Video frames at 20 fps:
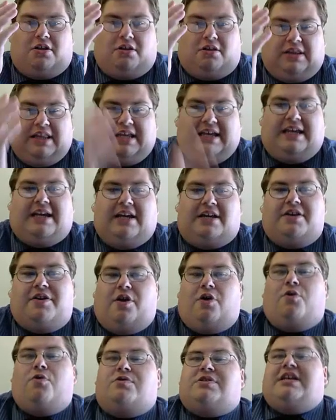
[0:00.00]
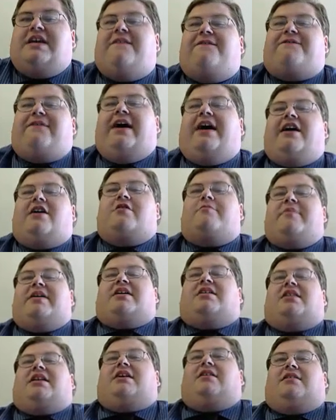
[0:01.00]
Lincoln knows he fired
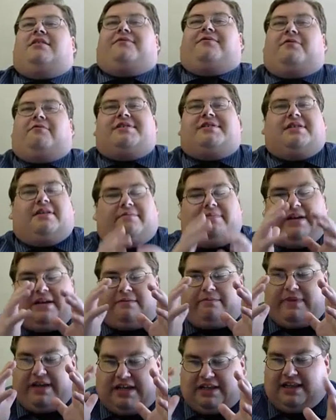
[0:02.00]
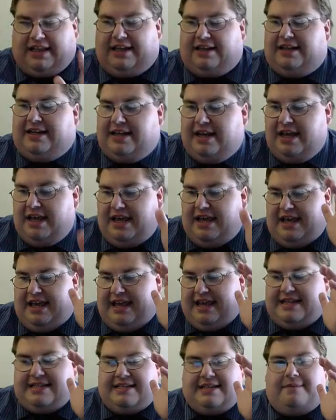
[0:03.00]
McClellan for a reason. And McClellan
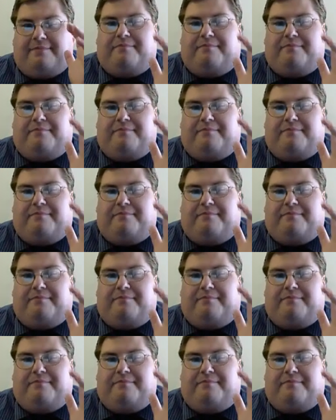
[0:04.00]
is a